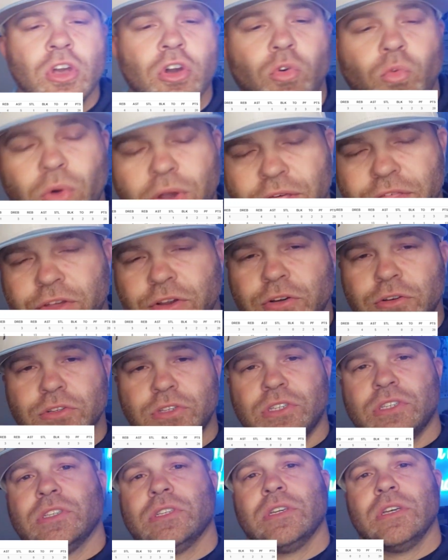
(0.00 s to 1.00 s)

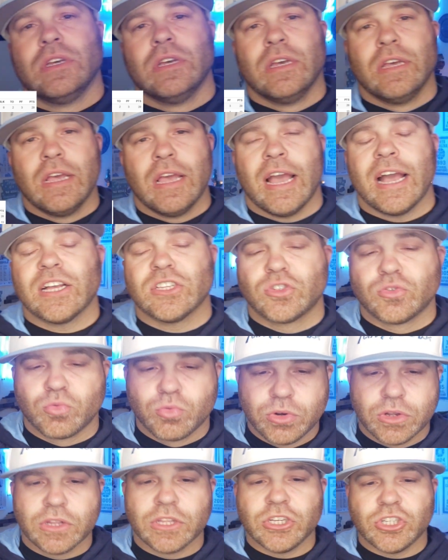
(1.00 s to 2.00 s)
Withers has
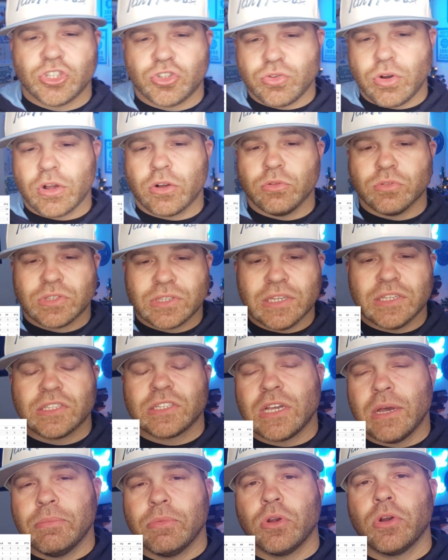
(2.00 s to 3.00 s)
really struggled since
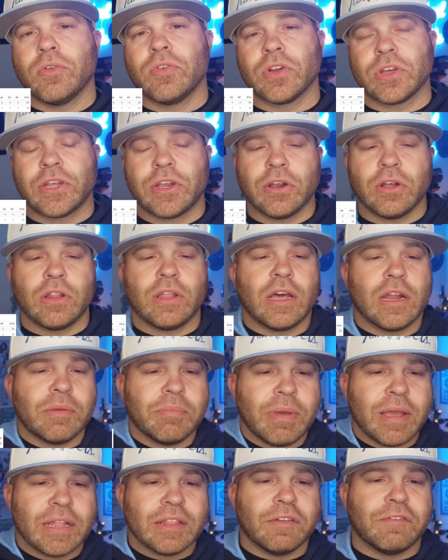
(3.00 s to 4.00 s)
coming over to Carolina,
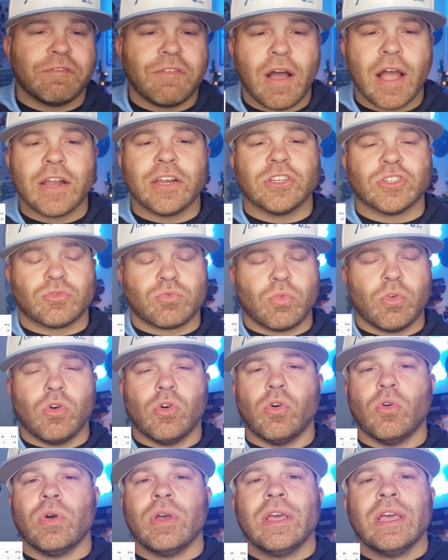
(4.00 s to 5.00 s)
man, to find his
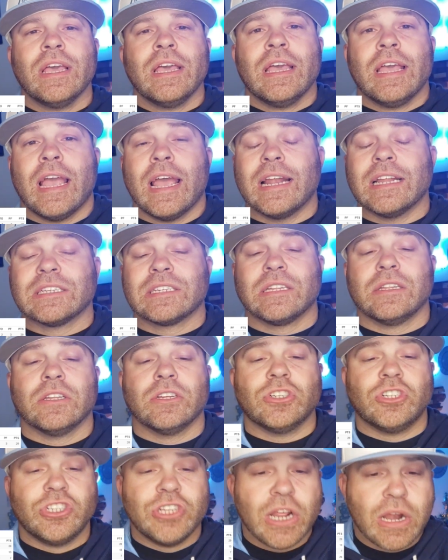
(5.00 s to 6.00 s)
role, and has
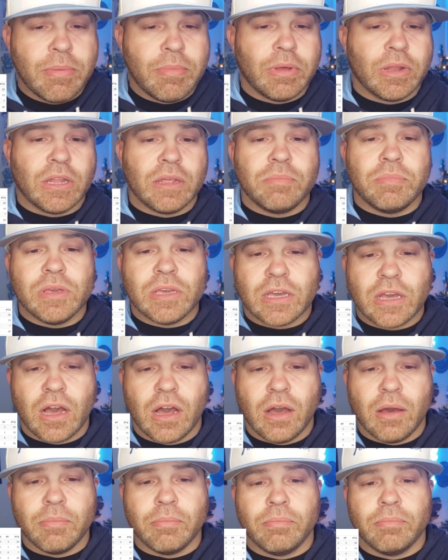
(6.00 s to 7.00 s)
legitimately
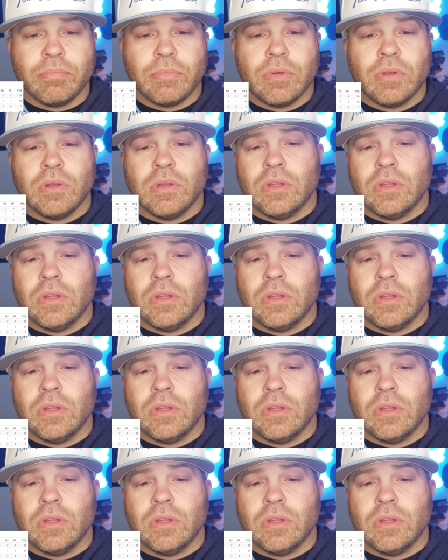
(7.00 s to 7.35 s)
become